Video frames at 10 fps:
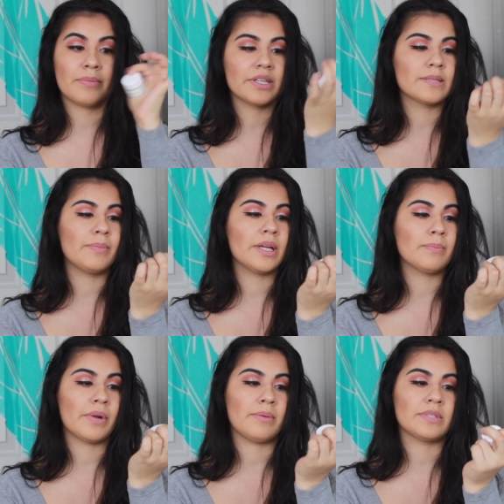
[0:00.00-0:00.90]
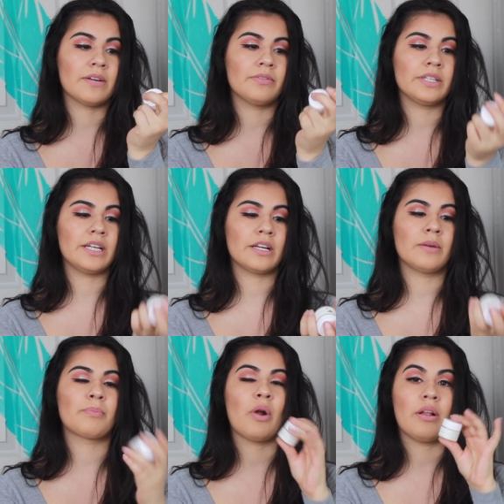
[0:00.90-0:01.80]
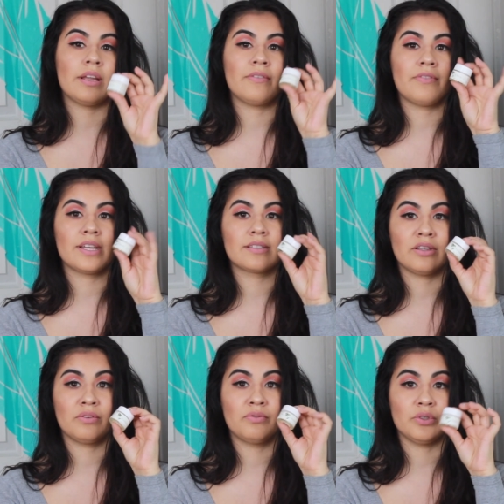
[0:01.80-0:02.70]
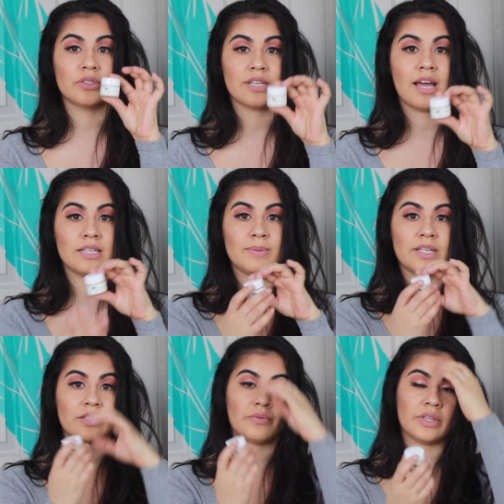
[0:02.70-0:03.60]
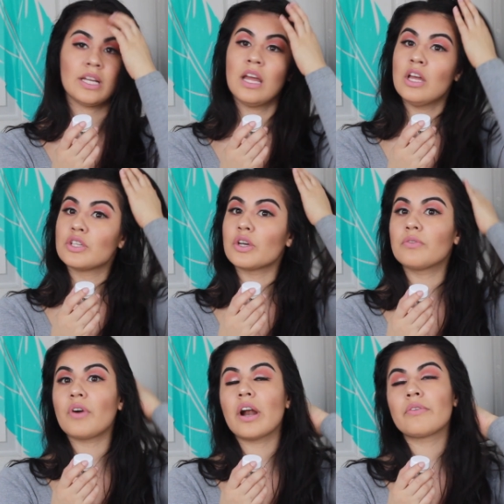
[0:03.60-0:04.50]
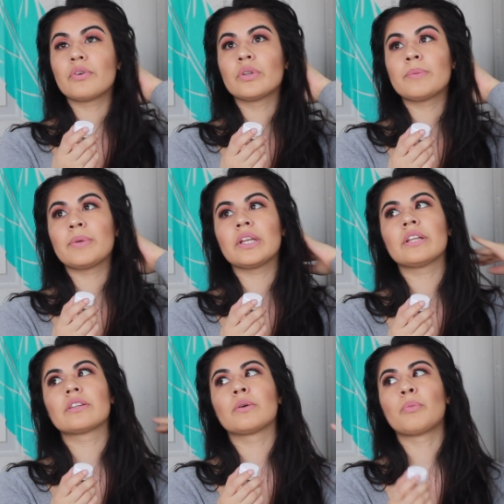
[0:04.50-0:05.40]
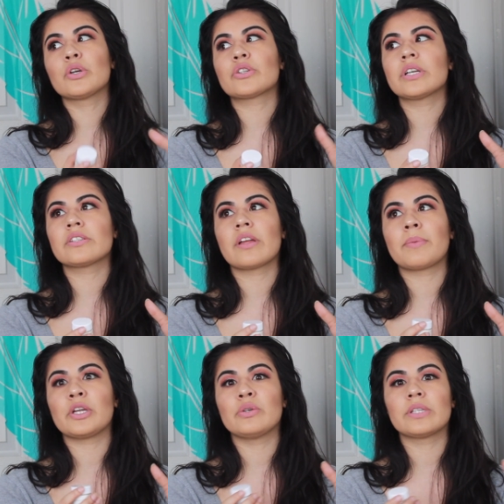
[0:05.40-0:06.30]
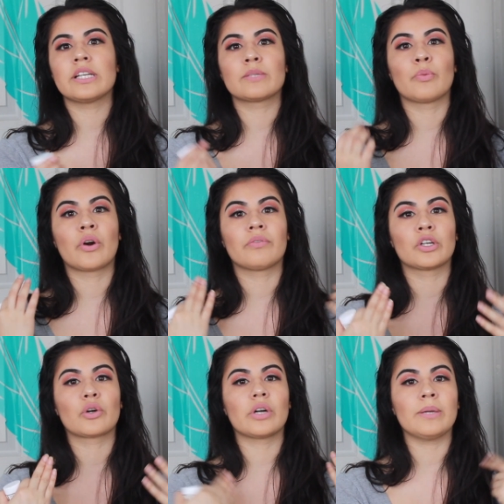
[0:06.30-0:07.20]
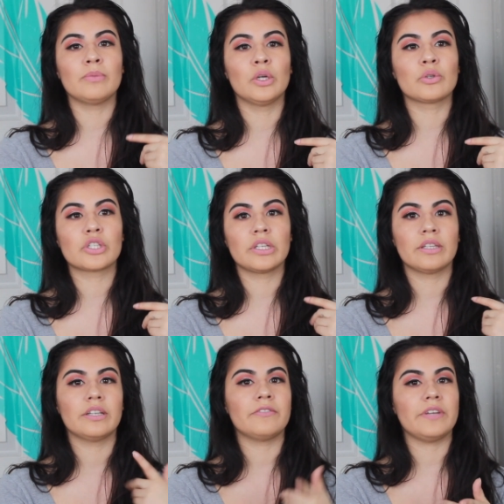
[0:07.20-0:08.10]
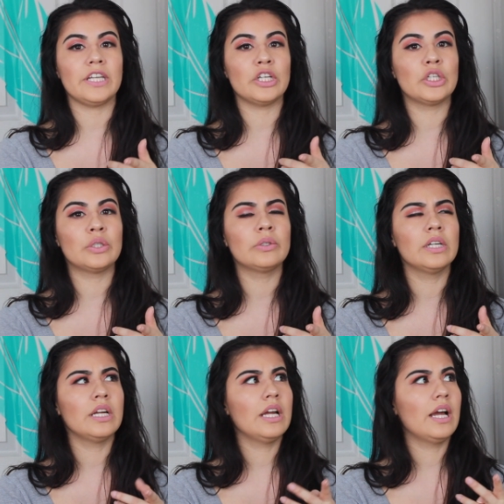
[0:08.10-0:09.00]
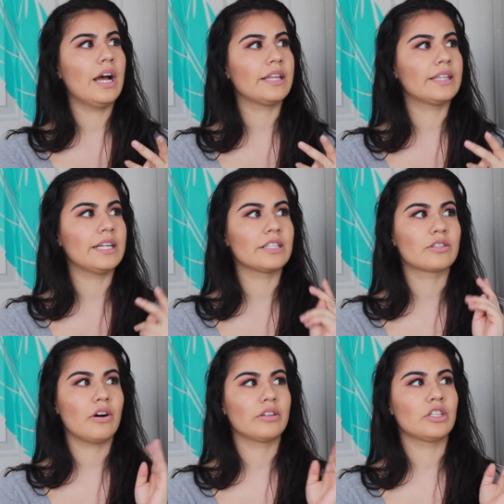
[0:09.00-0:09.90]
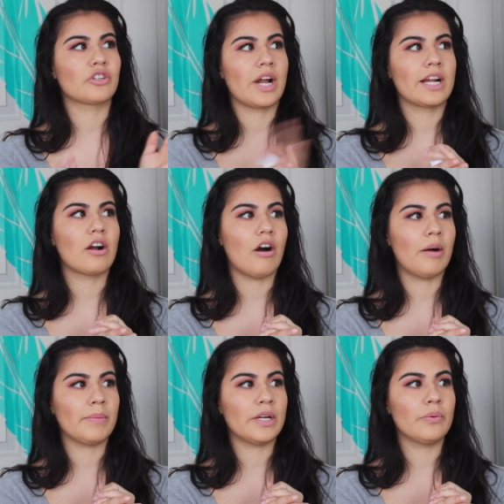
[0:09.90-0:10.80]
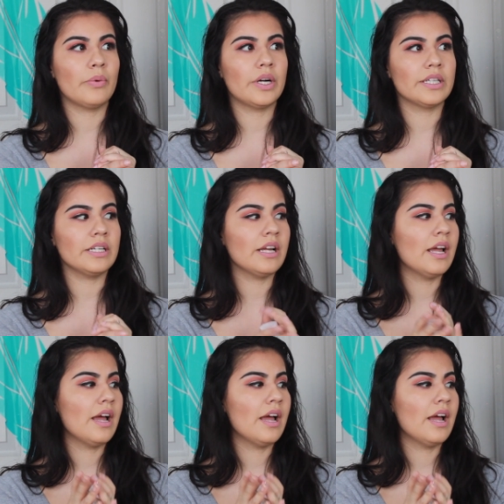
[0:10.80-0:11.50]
this month, but I'm definitely gonna probably invest in the full size because so far I've only been, the moisturizer I've been using is more of a cream lotion, the Aveeno. I think it's called the Dry Calming one.